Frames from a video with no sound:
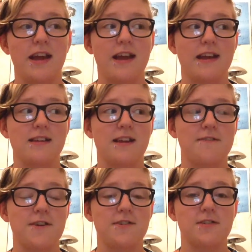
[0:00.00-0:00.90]
And I
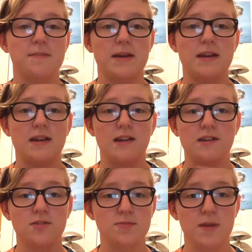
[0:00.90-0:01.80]
found out that by cutting
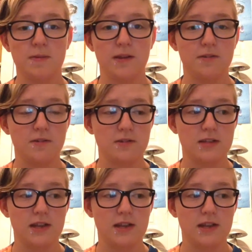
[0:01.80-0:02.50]
those people out,